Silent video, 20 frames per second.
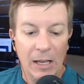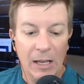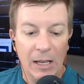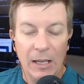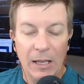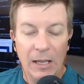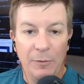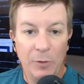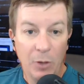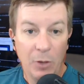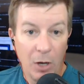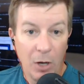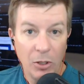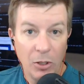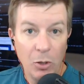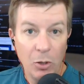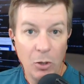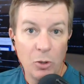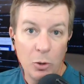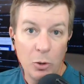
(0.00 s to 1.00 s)
If you're on
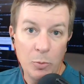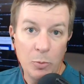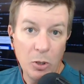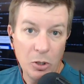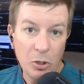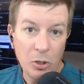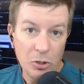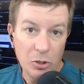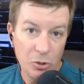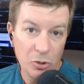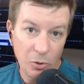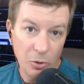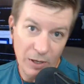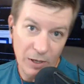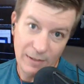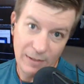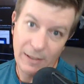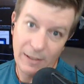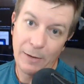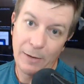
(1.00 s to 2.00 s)
YouTube, you can join
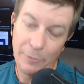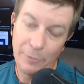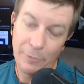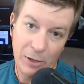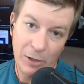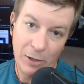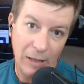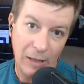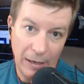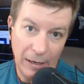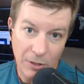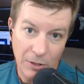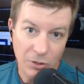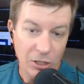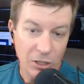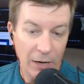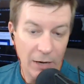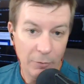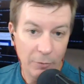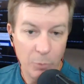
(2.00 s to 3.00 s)
us in our free lagging
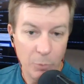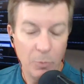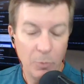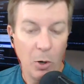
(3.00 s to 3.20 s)
chat room